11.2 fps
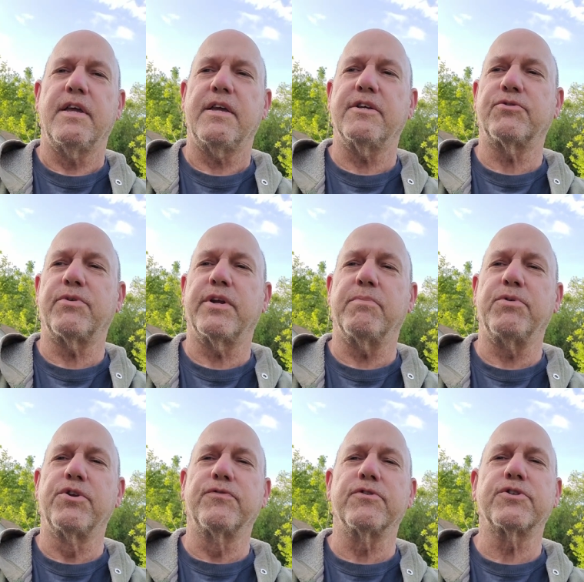He has written a
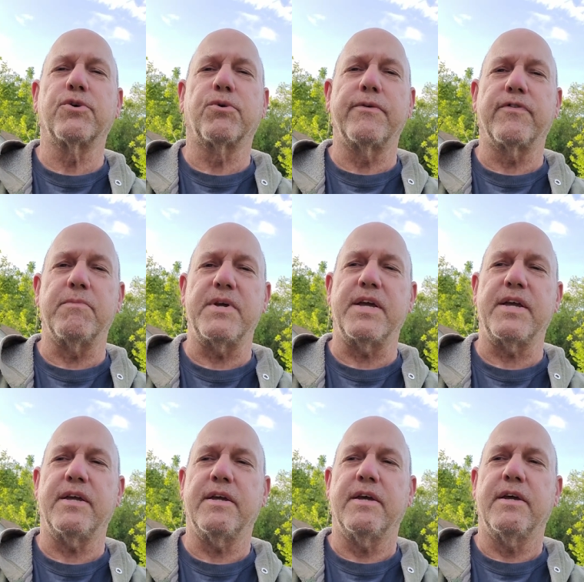beautiful story for me
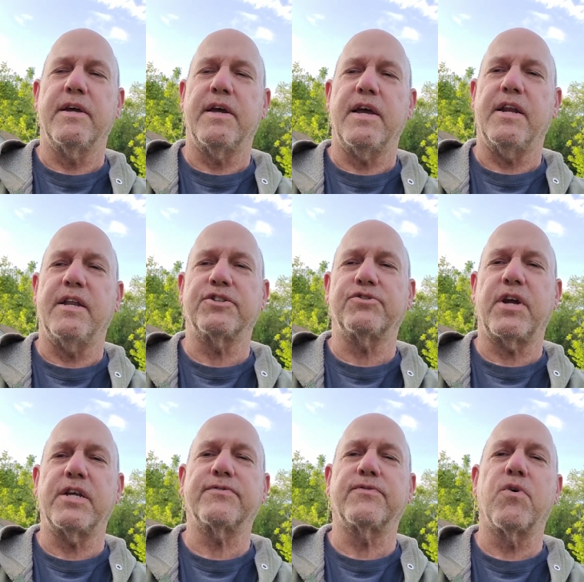and has
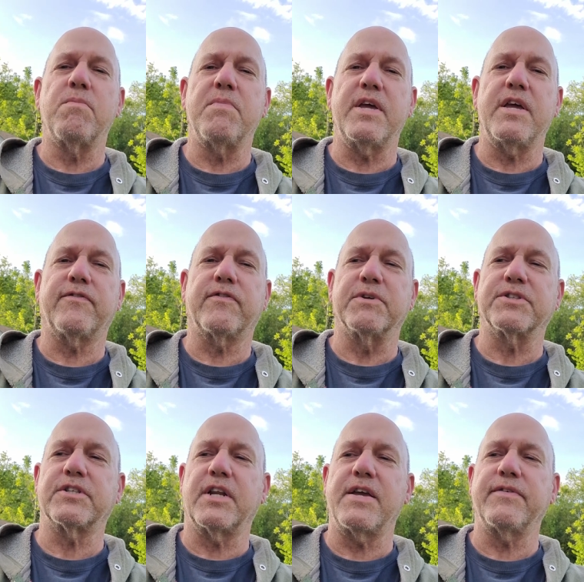transformed me from a
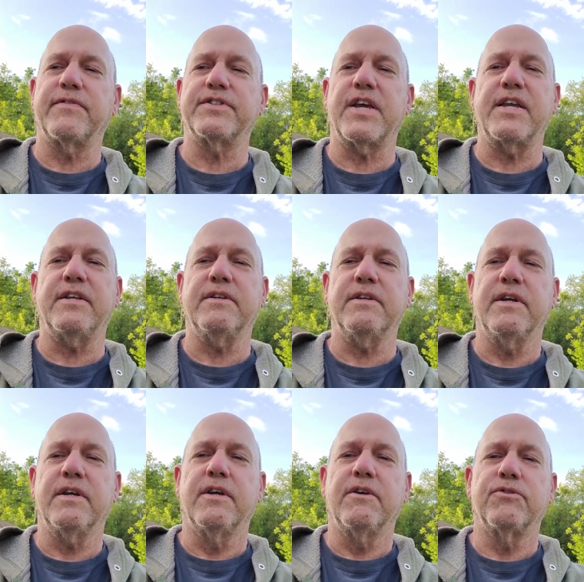slave of Satan
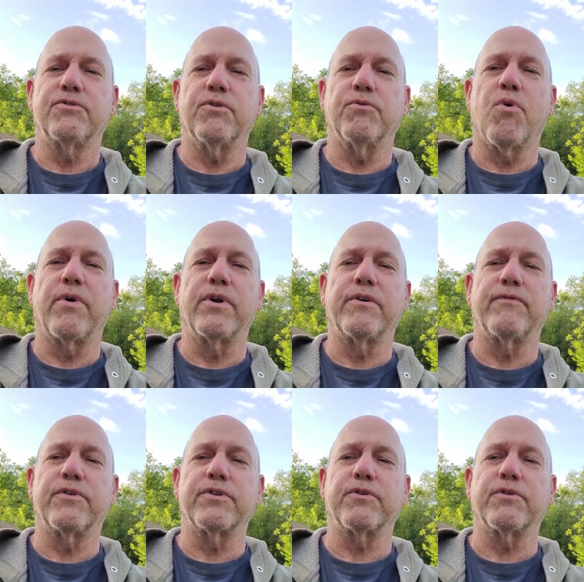to a warrior for the